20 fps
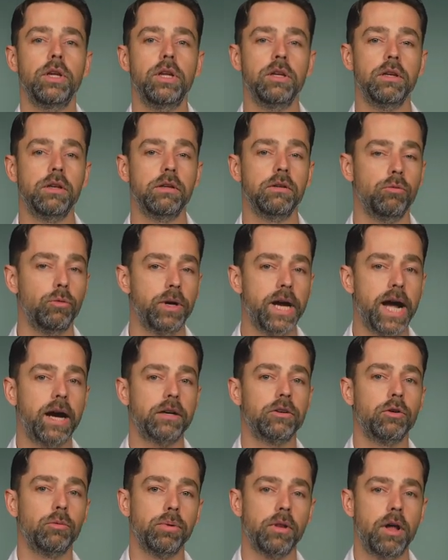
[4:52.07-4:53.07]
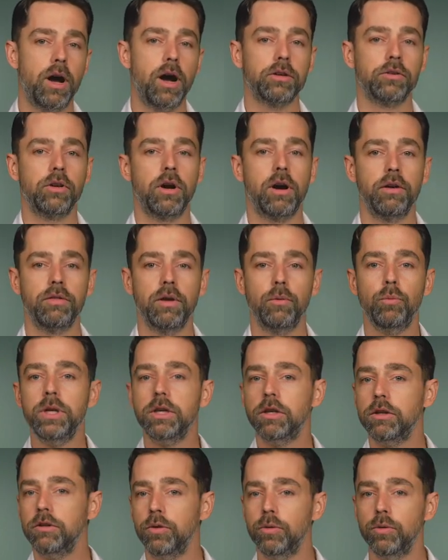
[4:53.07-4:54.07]
in Reaktor blocks are that we
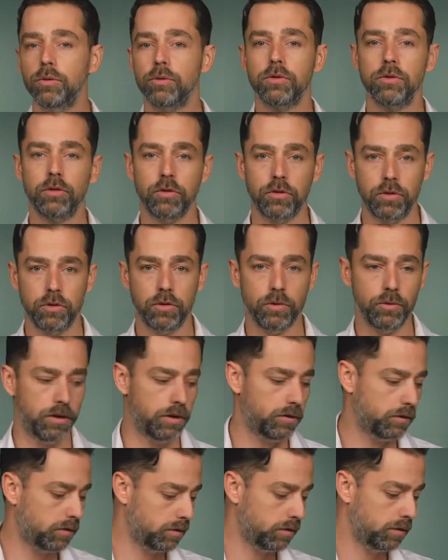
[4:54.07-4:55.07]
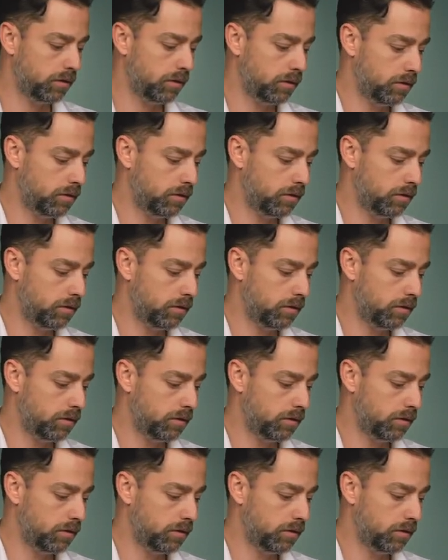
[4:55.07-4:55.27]
can use to do this.